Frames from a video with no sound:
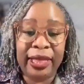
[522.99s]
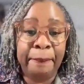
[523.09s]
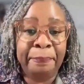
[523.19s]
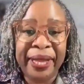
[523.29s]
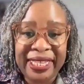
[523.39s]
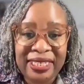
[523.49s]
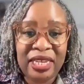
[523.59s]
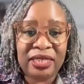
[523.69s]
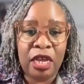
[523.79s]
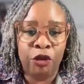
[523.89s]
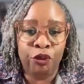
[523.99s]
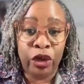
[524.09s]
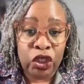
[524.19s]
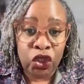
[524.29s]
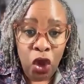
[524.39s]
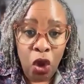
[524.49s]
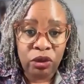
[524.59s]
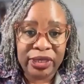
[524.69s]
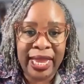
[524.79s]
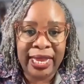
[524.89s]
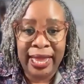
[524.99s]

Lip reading: the business of result and